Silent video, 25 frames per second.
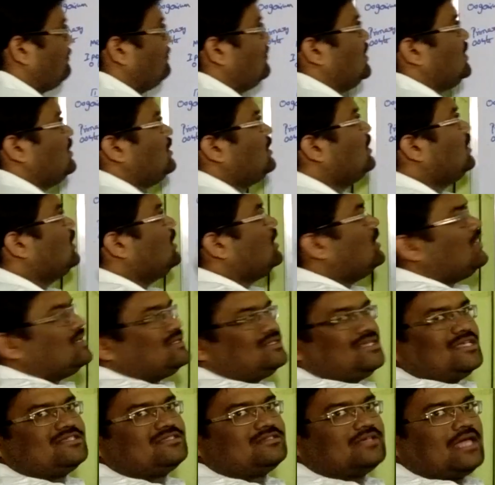Then
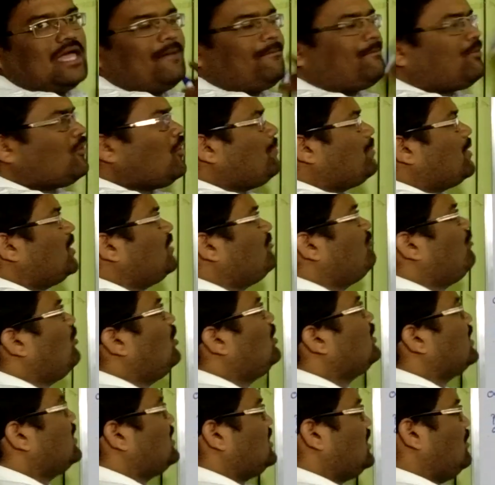this appropriate
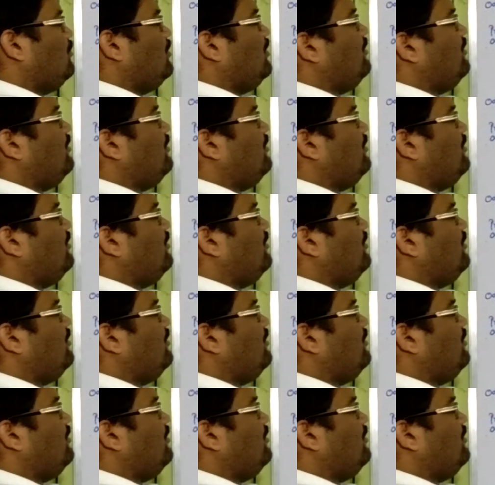follicle now